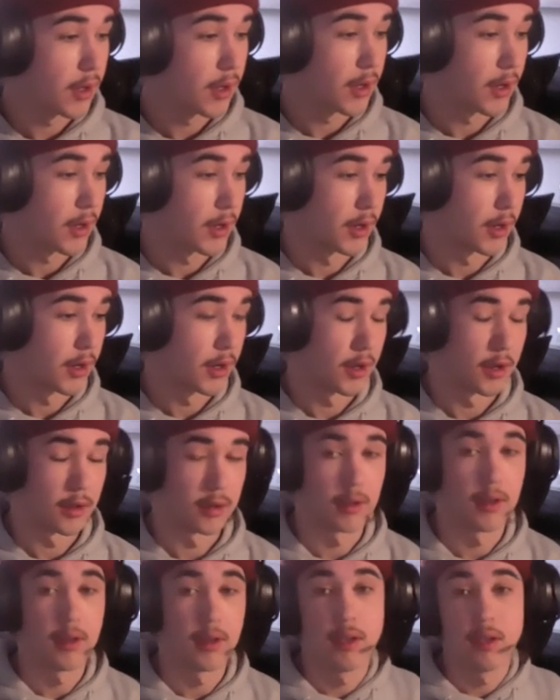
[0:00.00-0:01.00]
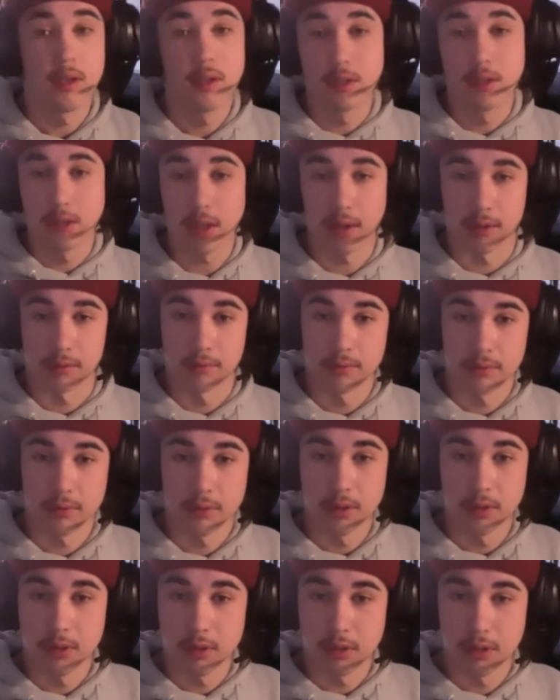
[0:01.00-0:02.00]
And yeah,
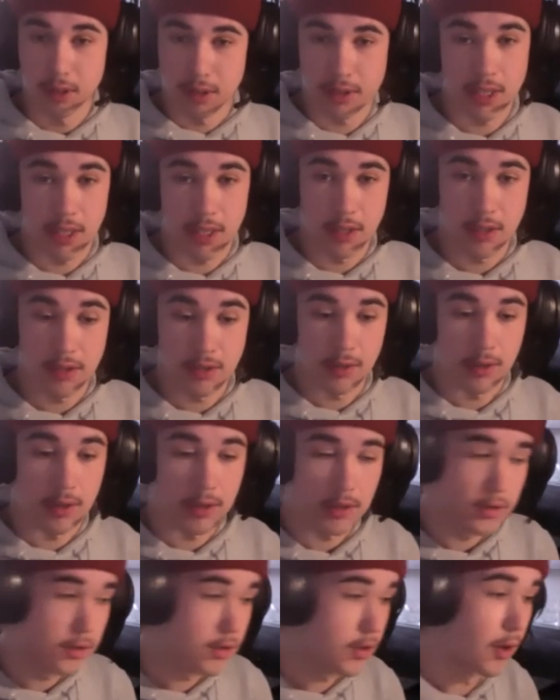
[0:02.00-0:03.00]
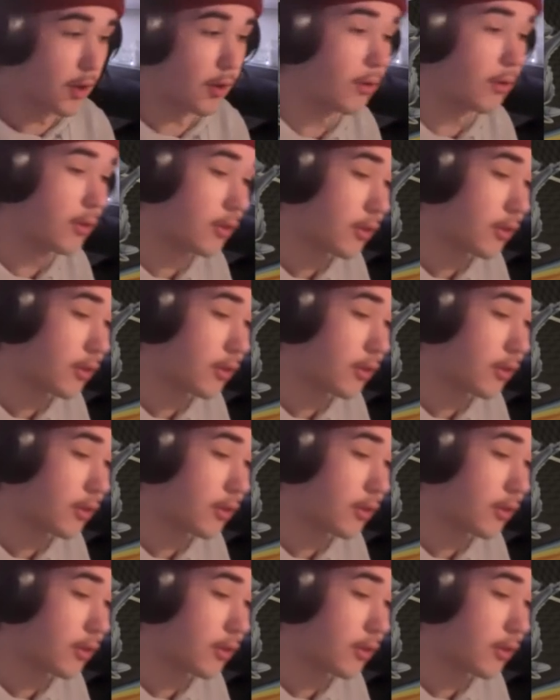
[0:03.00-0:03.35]
let's get into it. So